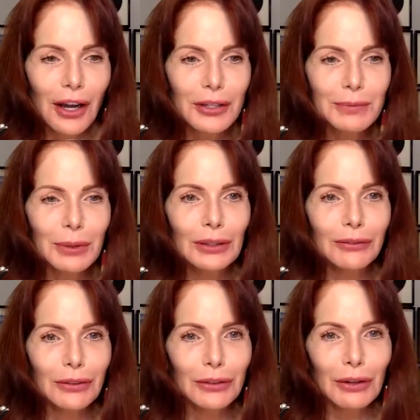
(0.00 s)
has
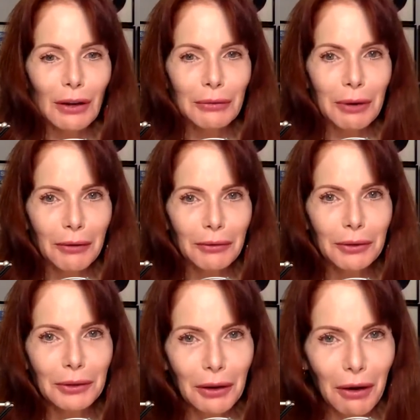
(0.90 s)
believers all around the
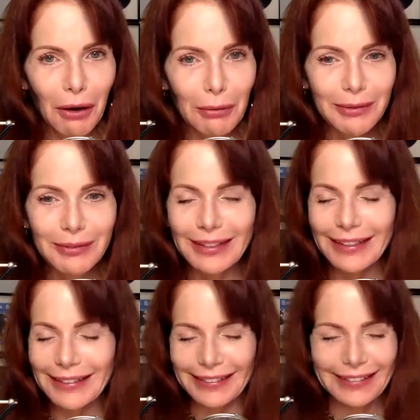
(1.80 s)
globe.
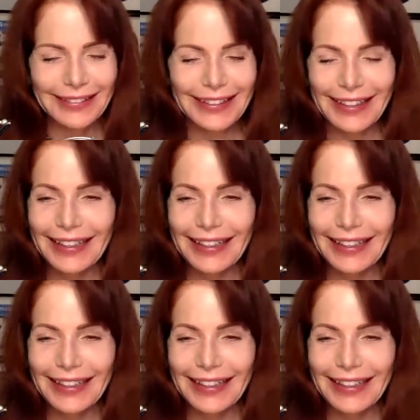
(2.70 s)
oh my